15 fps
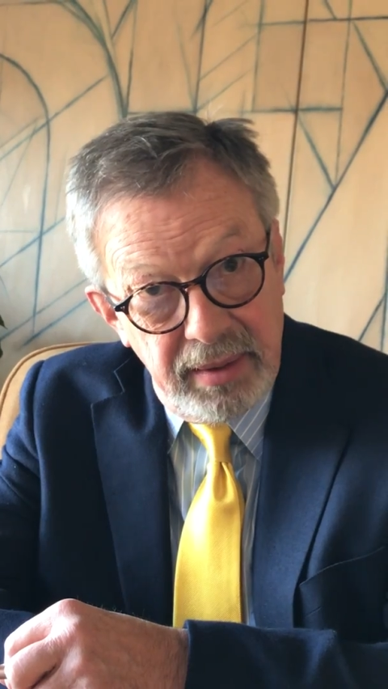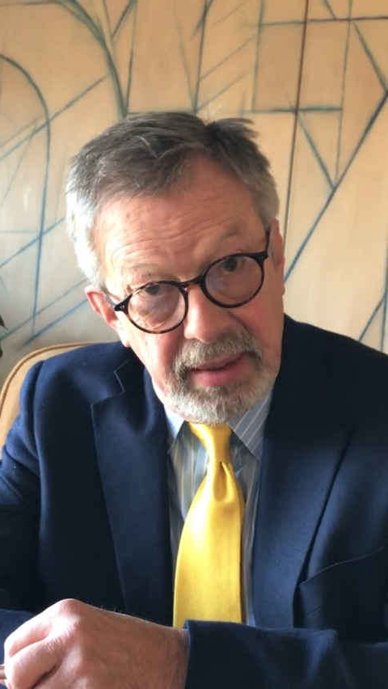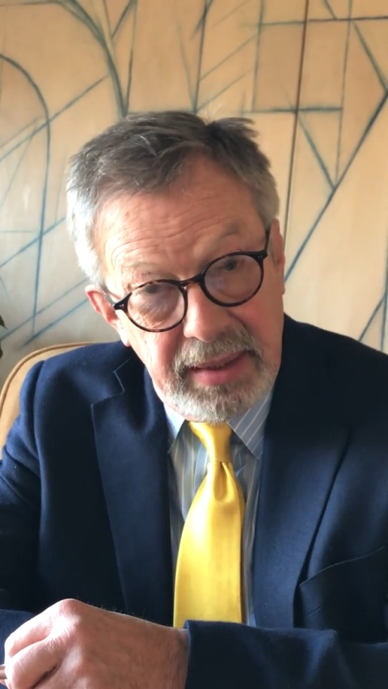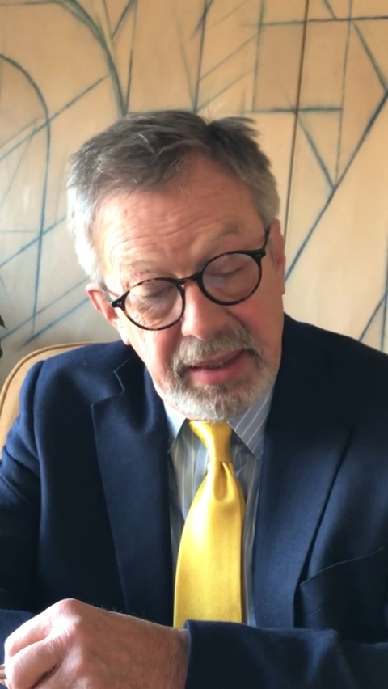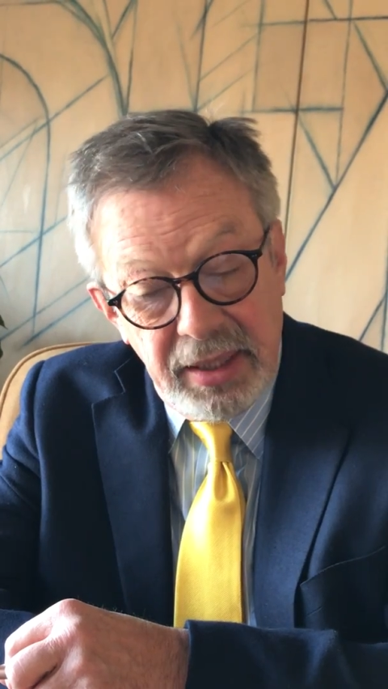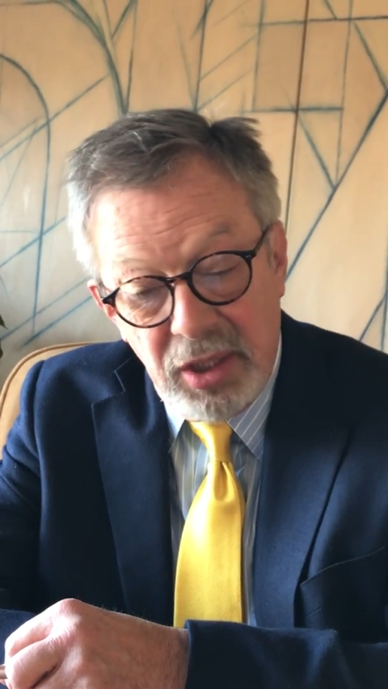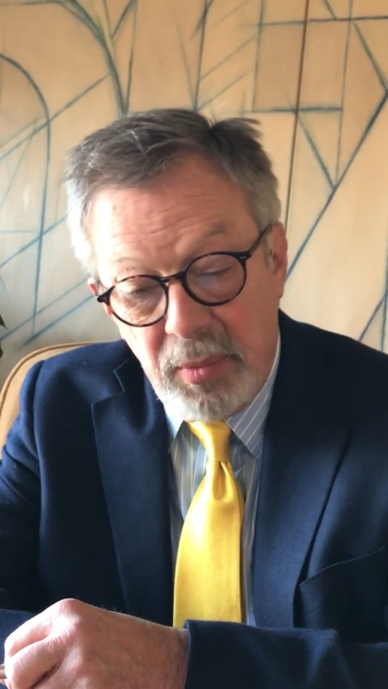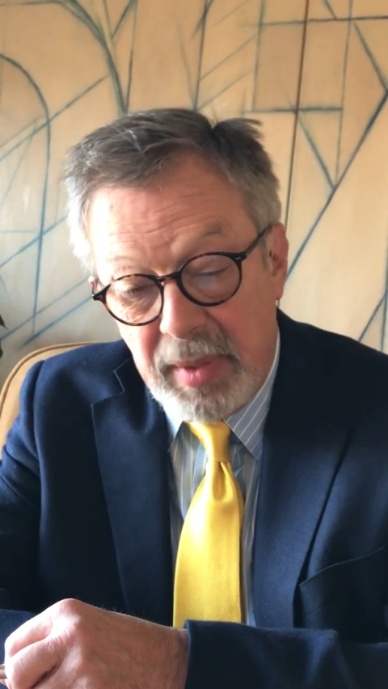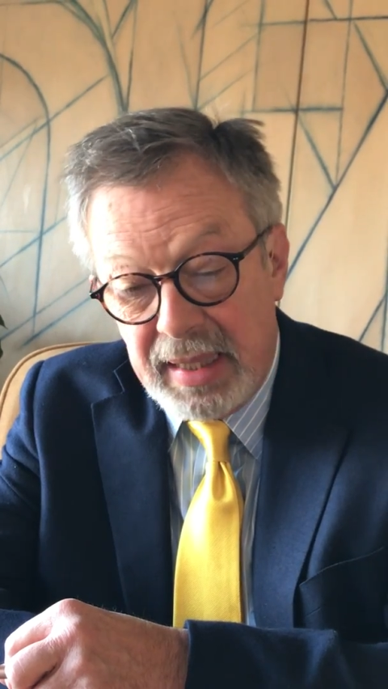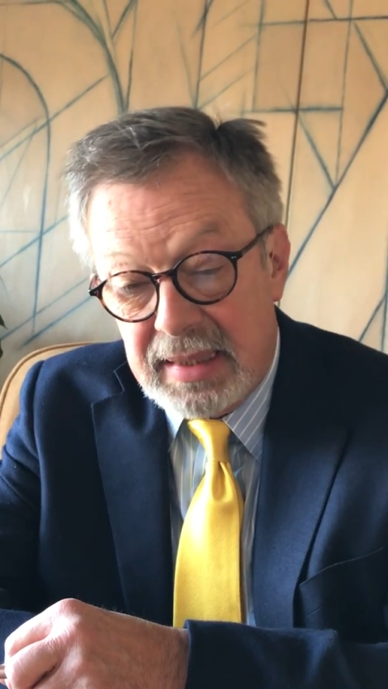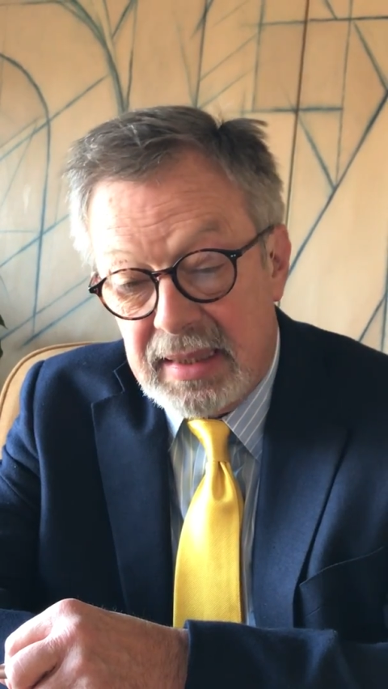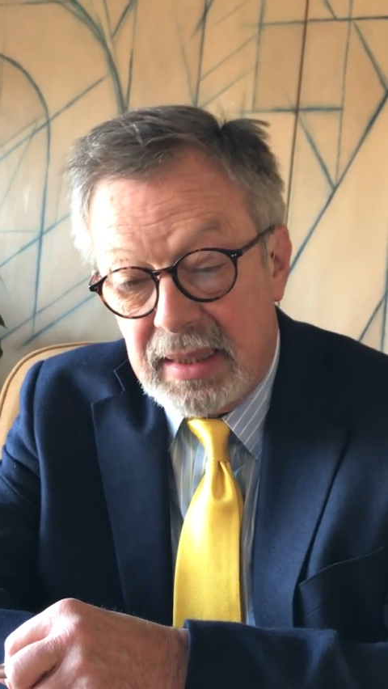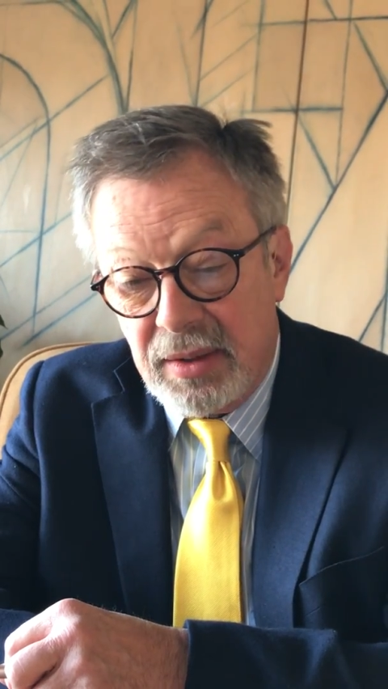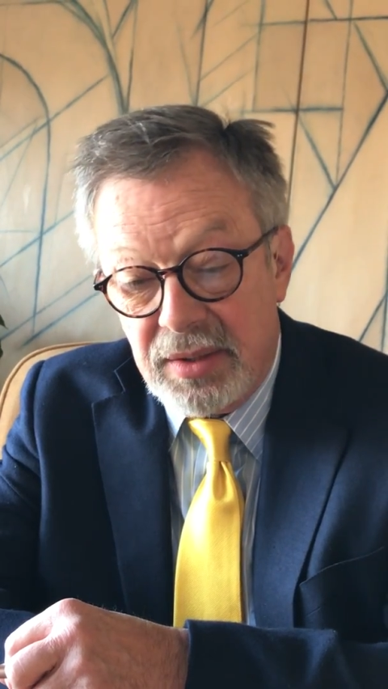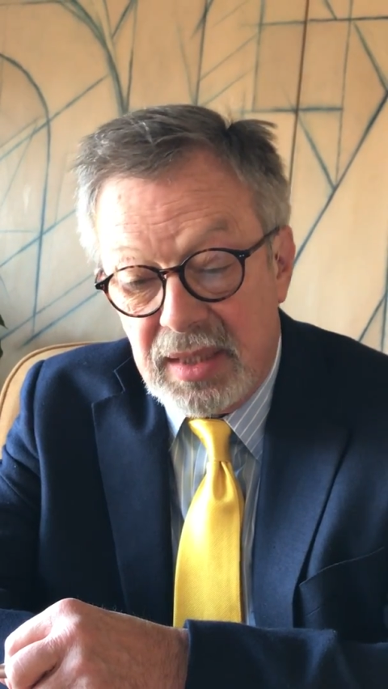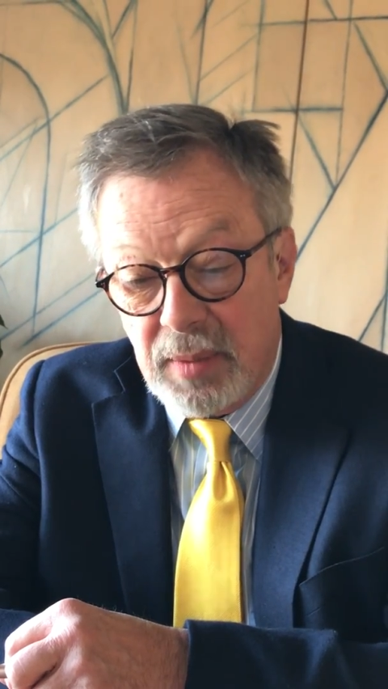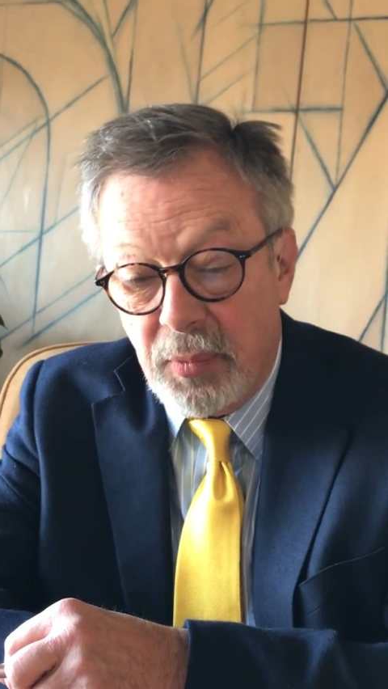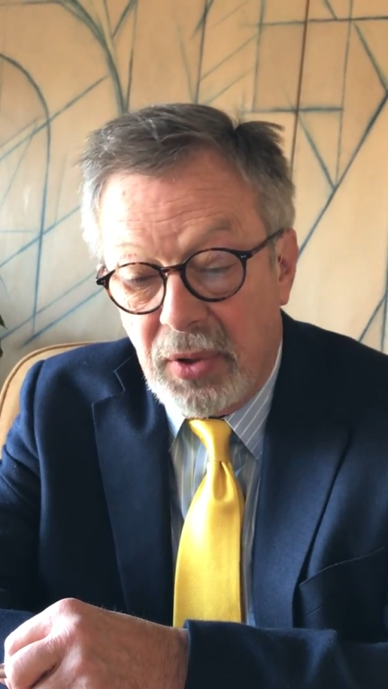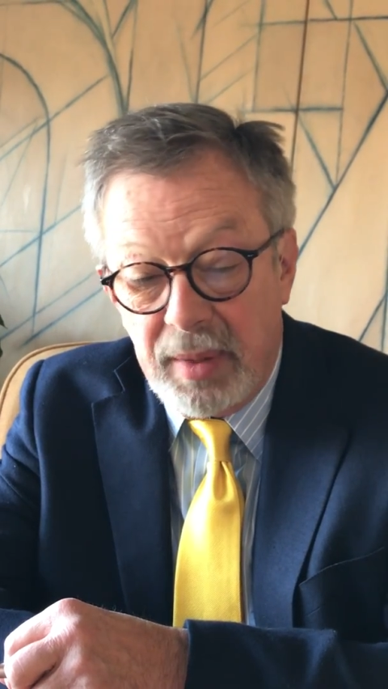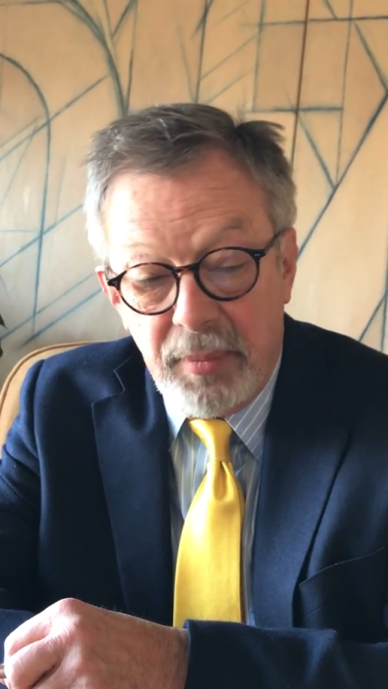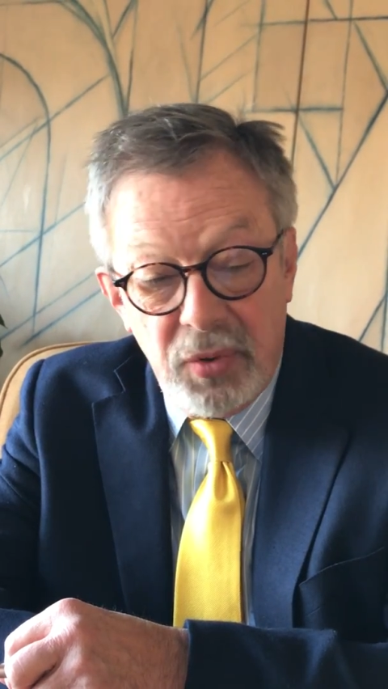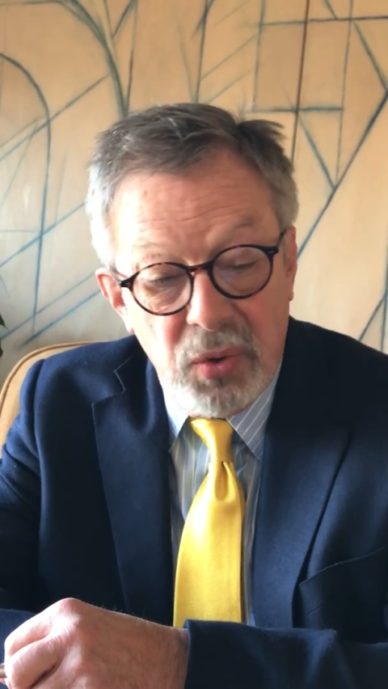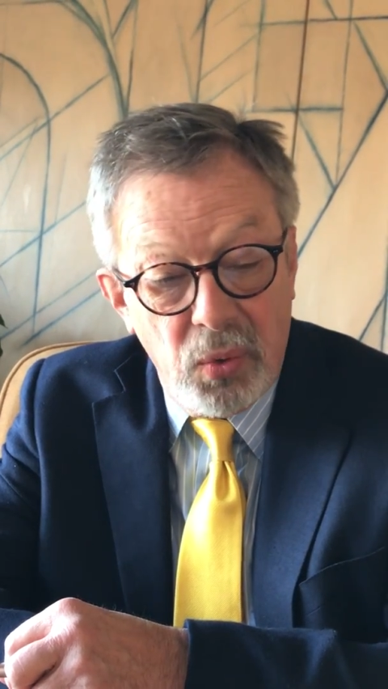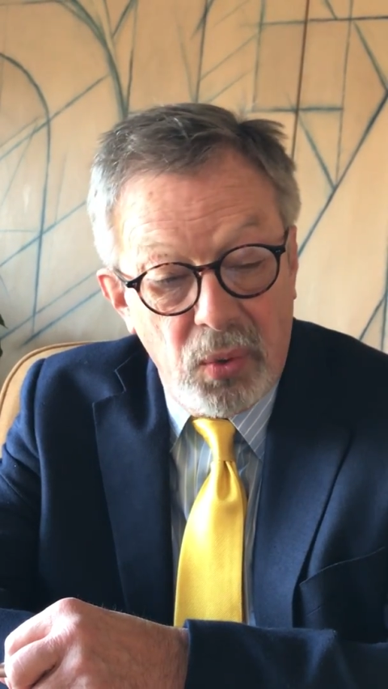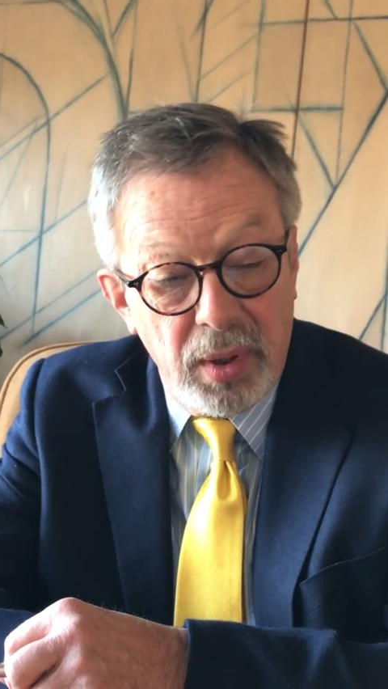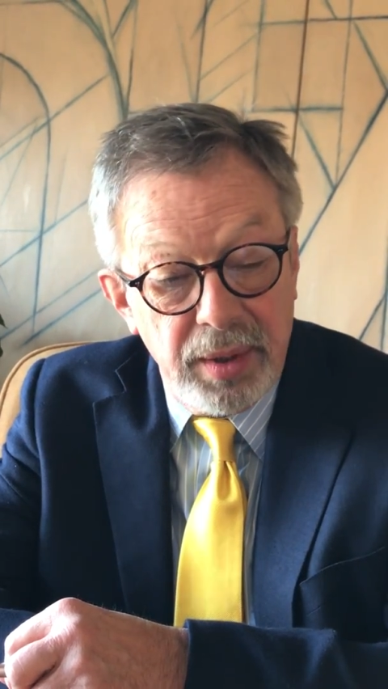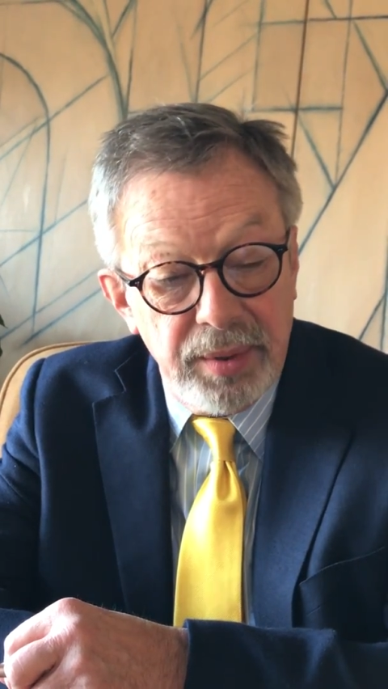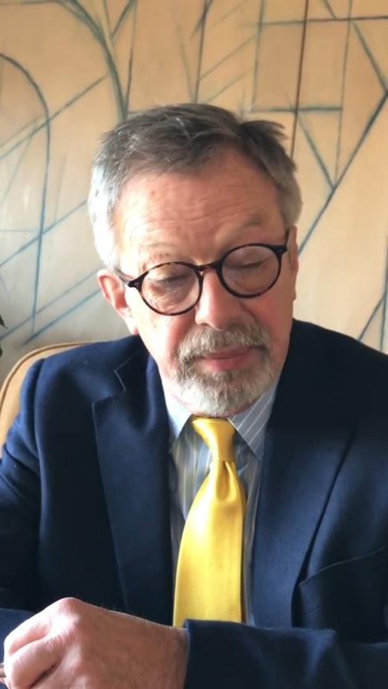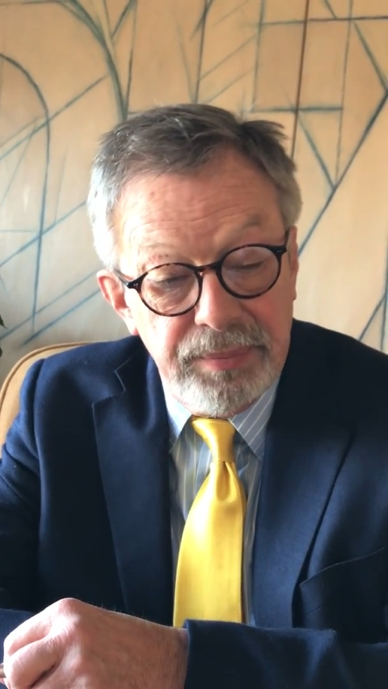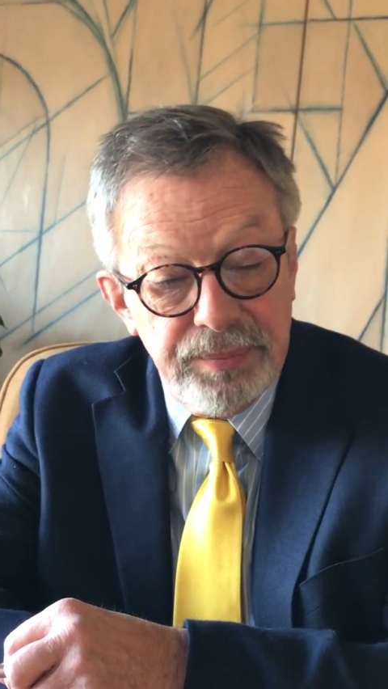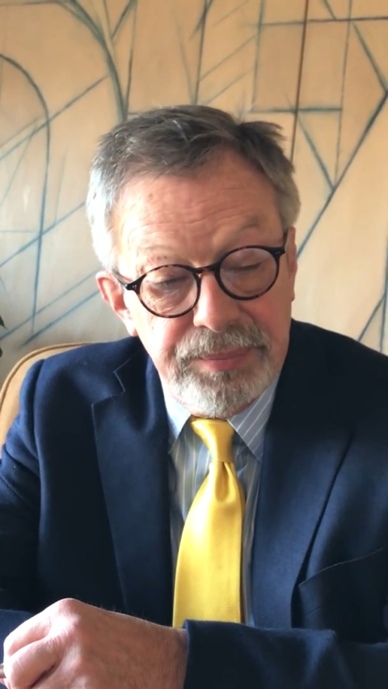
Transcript: in the New Mexico Supreme Court.